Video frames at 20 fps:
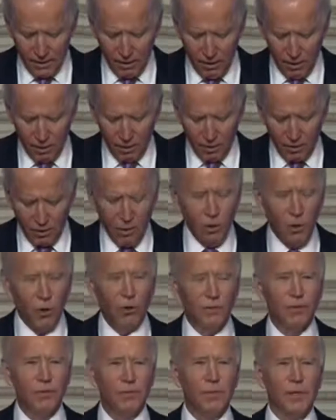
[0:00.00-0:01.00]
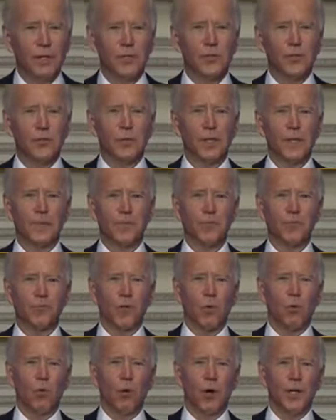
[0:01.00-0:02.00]
our goal of administering
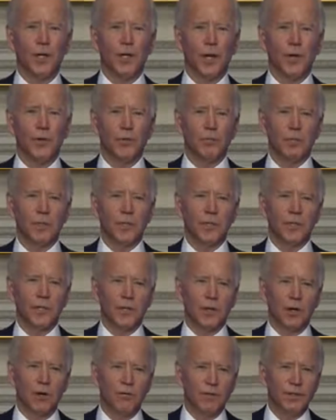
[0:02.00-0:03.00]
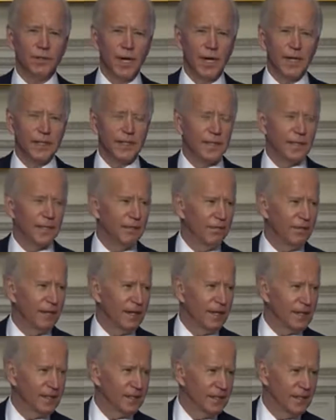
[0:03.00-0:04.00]
100 million COVID-19
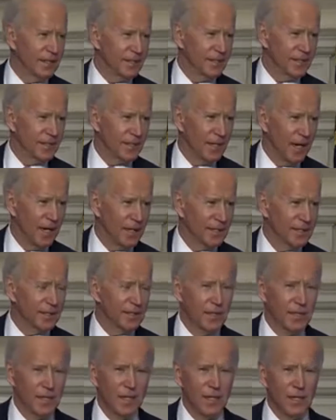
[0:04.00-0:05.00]
vaccine shots